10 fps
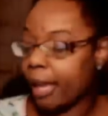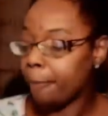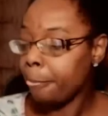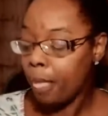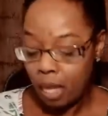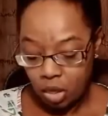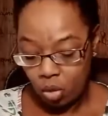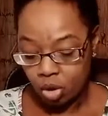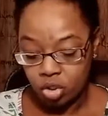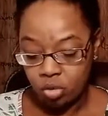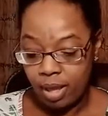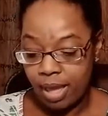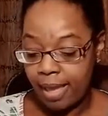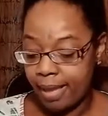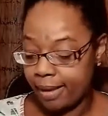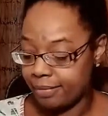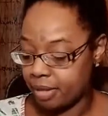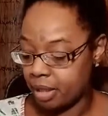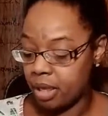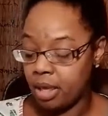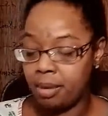You also have the Moon